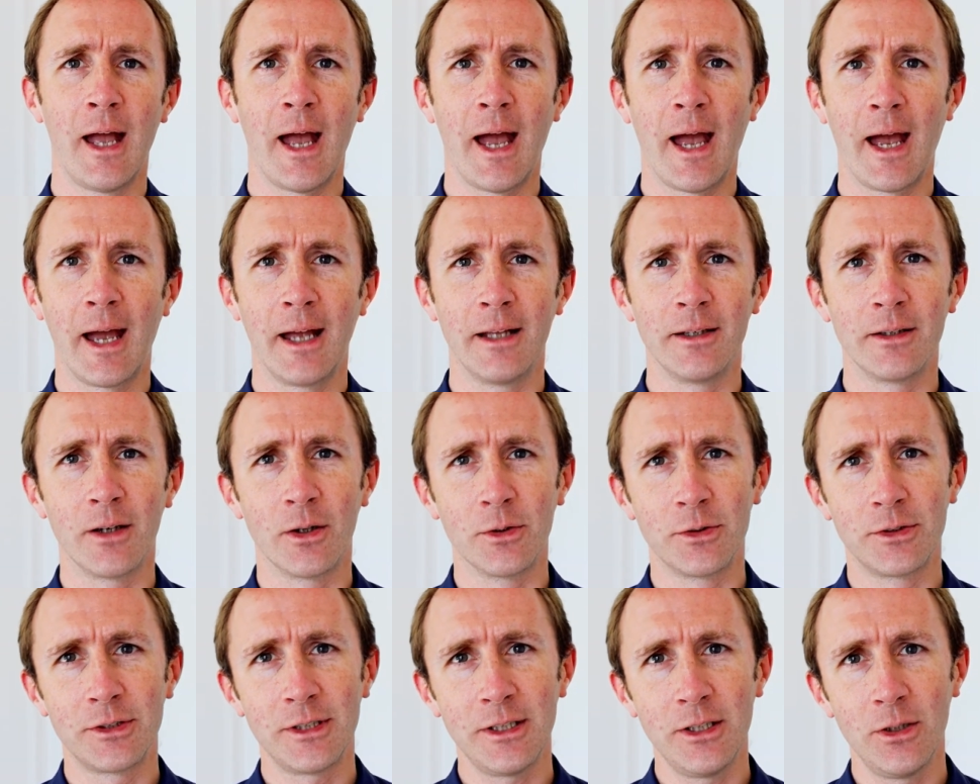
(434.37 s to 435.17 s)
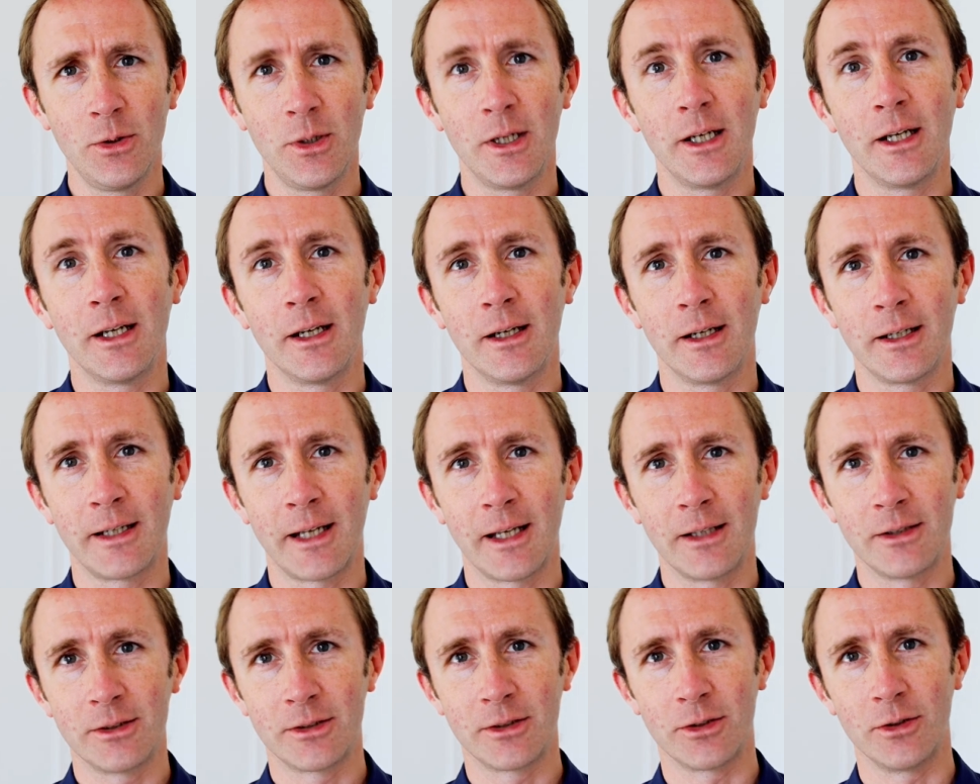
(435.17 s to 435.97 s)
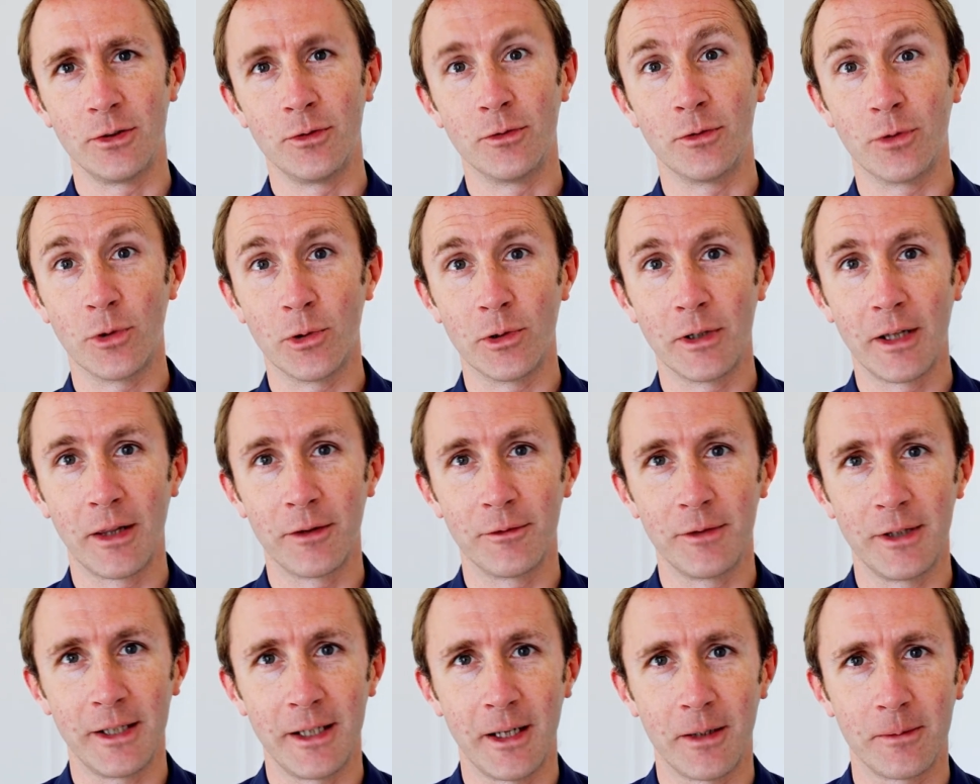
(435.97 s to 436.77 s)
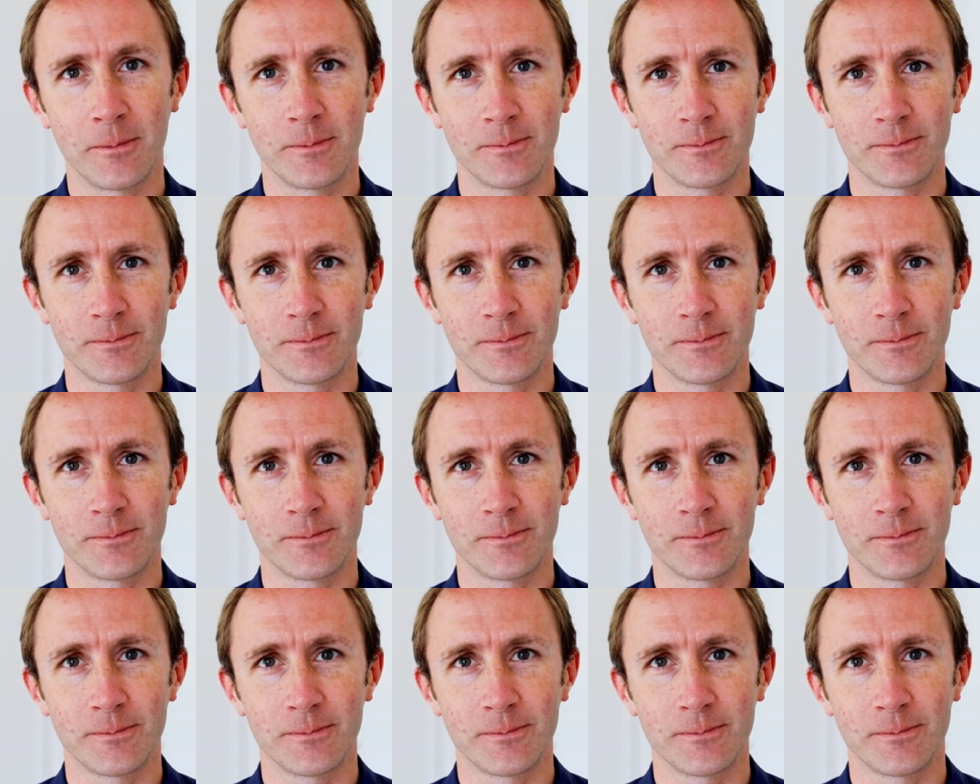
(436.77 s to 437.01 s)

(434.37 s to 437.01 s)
And I'll see you here again soon for another video.